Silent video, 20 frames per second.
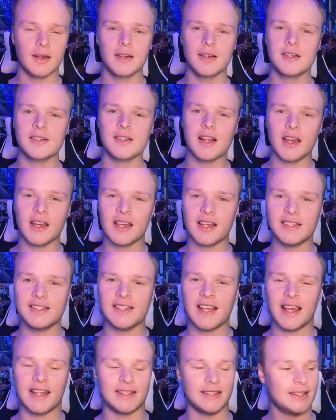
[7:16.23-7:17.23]
Because like I
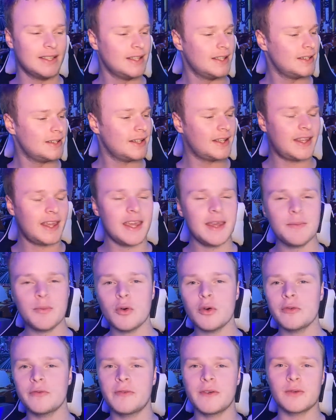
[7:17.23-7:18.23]
said, the
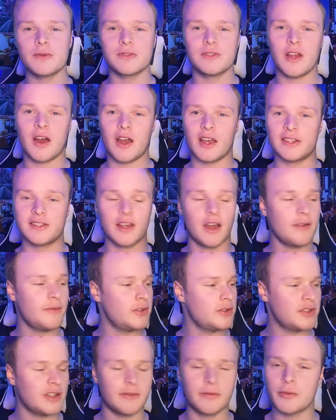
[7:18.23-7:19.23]
keyboard feels nice. I've
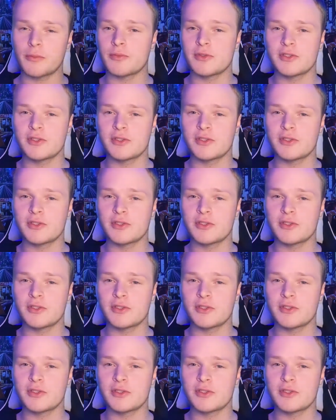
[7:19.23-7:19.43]
used it from